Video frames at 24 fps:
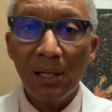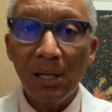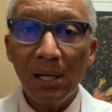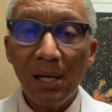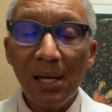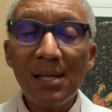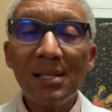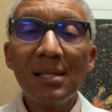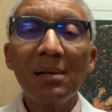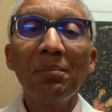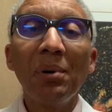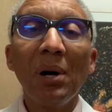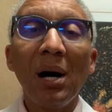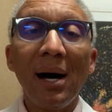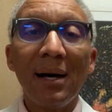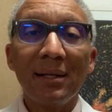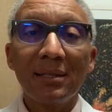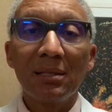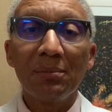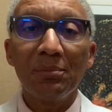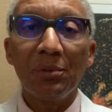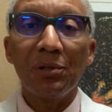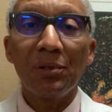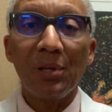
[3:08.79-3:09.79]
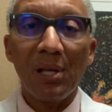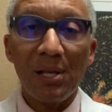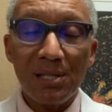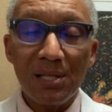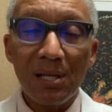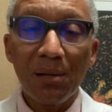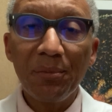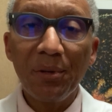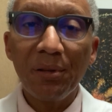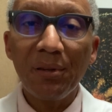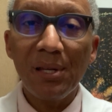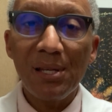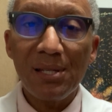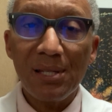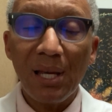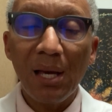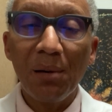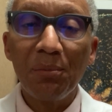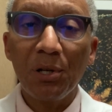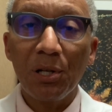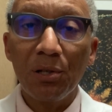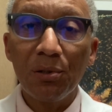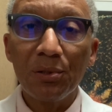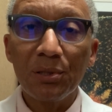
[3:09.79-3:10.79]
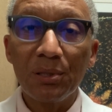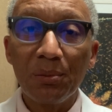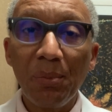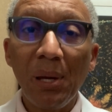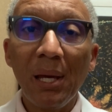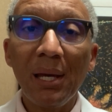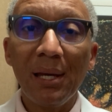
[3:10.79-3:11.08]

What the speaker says: Is it possible that some of these chemicals may